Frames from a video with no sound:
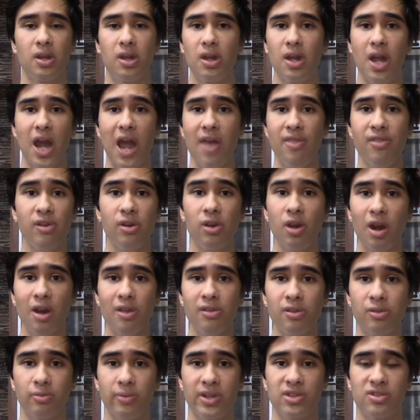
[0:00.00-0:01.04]
And there are
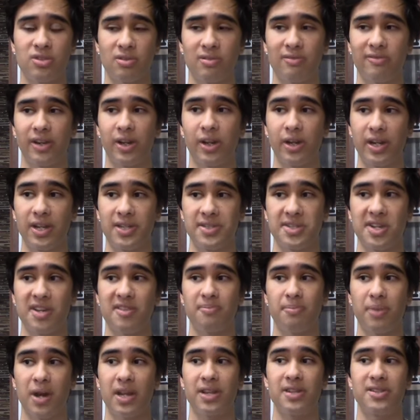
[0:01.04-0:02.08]
other regional variants
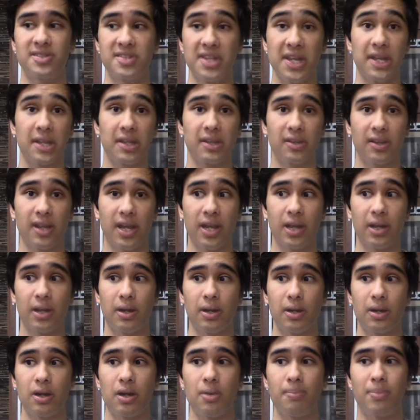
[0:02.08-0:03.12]
of pancit, like
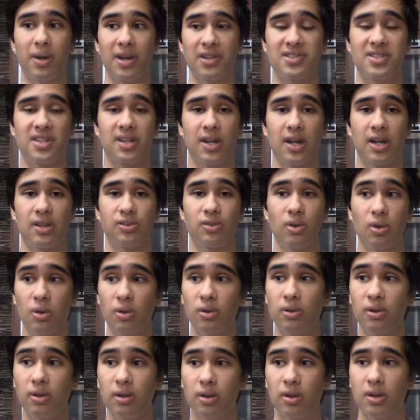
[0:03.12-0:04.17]
pancit
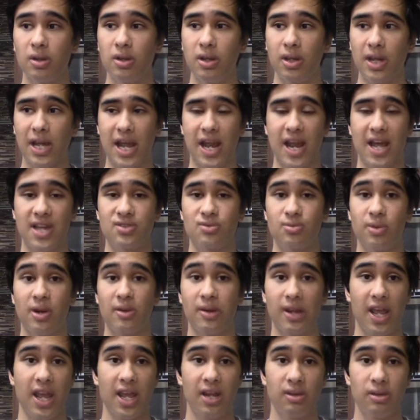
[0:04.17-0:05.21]
canton. It has
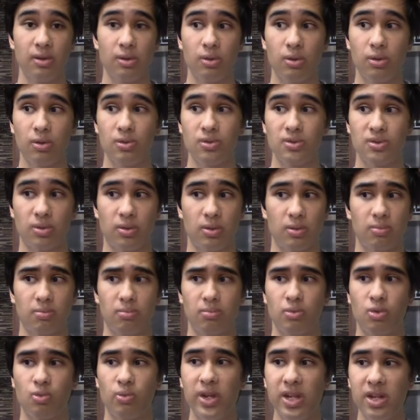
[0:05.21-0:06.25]
round egg noodles or
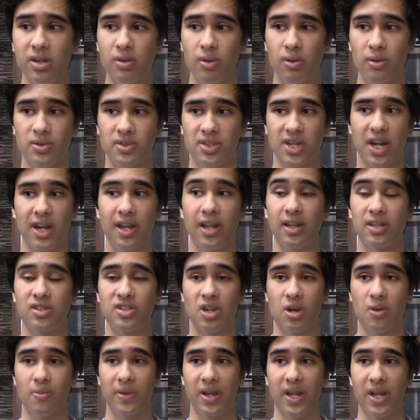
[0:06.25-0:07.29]
wheat noodles, kind of like
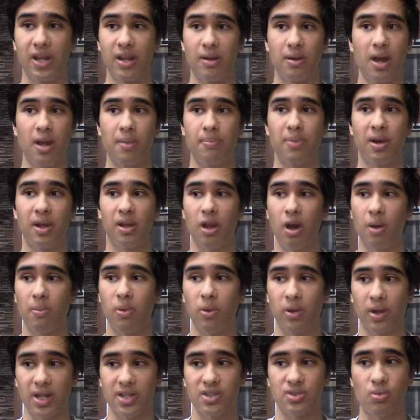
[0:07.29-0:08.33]
chow mein, and
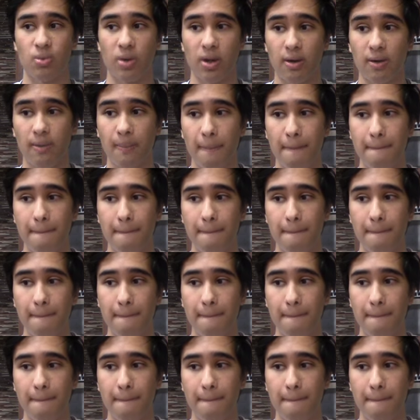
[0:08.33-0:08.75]
palabok as well.